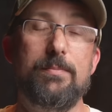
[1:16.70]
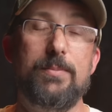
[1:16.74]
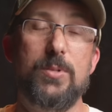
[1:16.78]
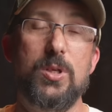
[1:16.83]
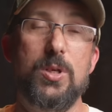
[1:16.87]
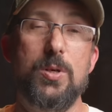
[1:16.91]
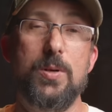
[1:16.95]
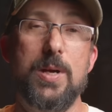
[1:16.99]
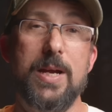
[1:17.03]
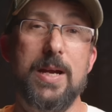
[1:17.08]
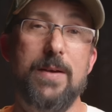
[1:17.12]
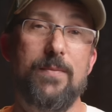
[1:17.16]

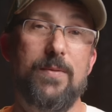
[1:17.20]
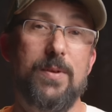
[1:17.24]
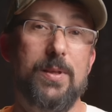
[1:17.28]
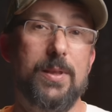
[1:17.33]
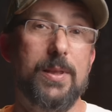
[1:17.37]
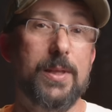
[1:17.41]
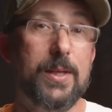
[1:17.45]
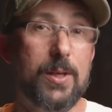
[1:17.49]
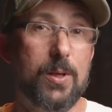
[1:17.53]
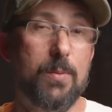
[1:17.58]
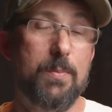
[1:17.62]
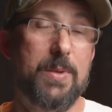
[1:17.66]
you have a
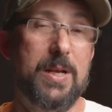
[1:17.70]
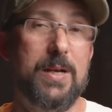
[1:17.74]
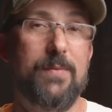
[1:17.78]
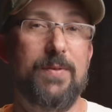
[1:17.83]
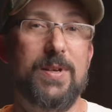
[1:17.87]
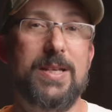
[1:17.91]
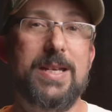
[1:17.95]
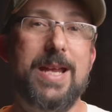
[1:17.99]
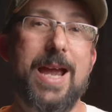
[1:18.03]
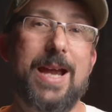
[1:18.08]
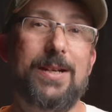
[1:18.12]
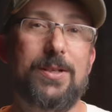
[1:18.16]
little bit
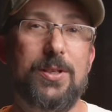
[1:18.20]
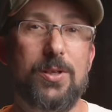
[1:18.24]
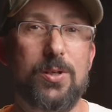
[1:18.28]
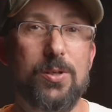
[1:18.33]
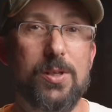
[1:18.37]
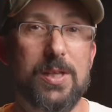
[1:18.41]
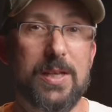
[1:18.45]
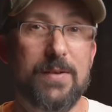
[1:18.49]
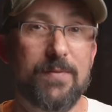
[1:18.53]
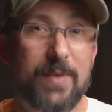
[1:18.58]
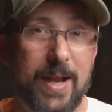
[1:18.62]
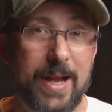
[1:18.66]
of a
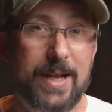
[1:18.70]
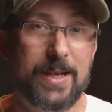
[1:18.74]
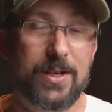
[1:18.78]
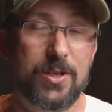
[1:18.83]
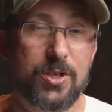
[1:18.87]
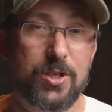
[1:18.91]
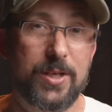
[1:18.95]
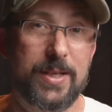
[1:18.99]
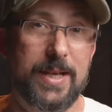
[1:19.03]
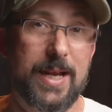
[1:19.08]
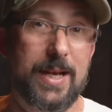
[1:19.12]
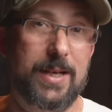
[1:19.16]
tactical
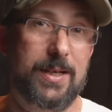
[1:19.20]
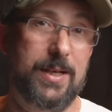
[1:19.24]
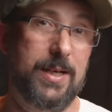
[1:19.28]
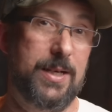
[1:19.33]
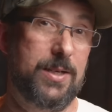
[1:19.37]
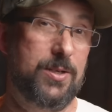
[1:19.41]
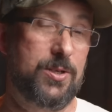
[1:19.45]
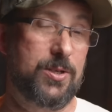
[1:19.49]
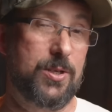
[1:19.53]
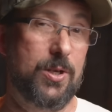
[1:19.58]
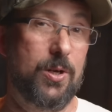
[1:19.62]
advantage in that case.